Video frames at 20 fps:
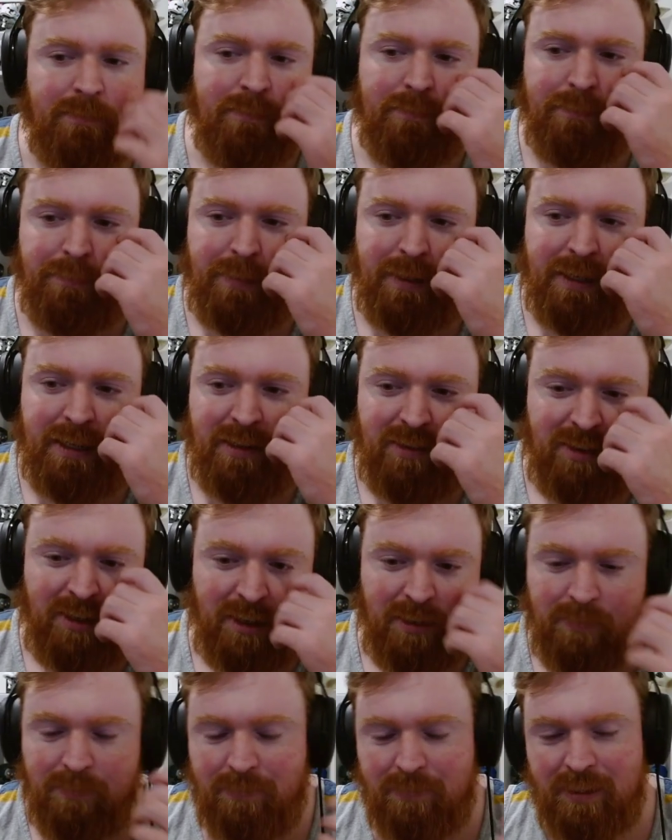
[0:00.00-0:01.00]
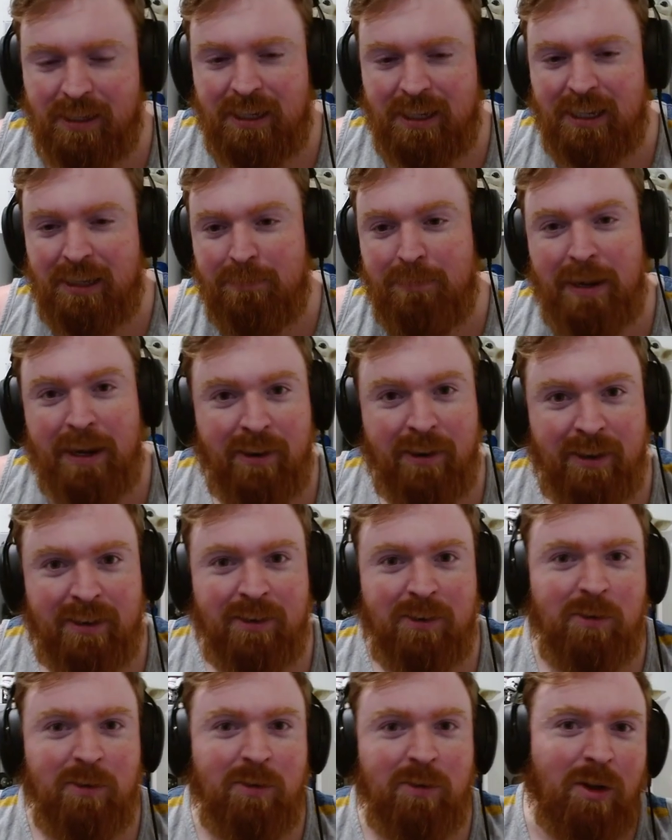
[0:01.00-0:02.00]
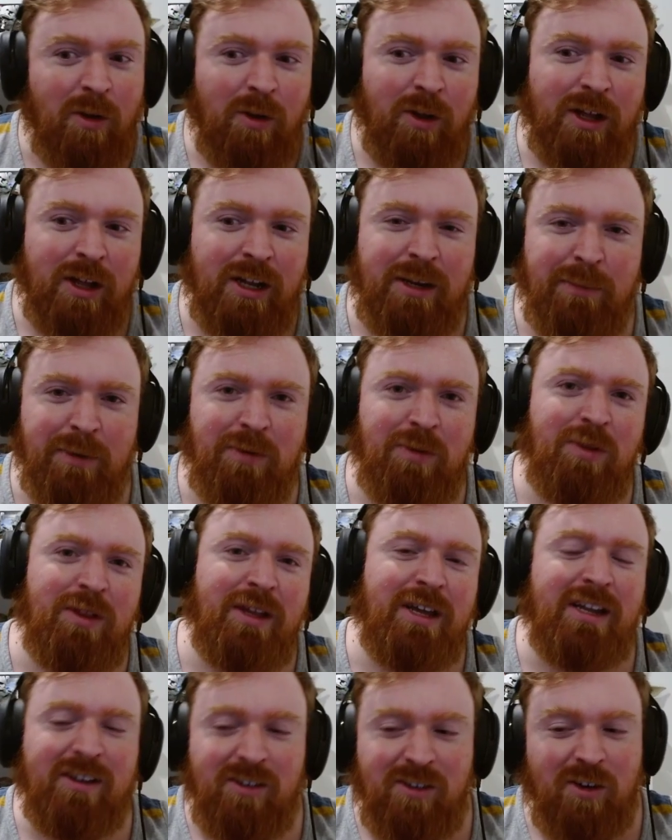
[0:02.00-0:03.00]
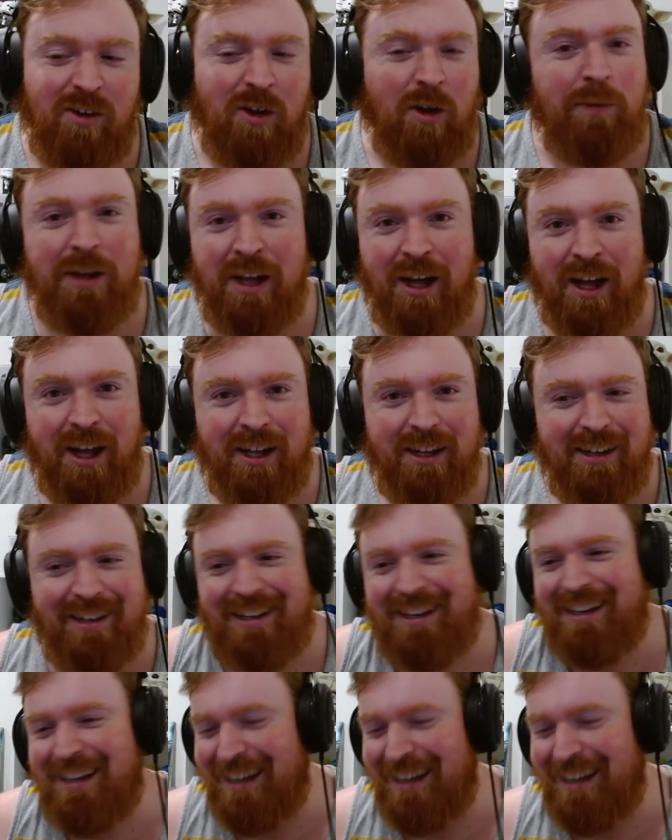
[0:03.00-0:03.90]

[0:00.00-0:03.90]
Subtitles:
Because getting married and doing the whole honeymoon thing, so I'll be gone.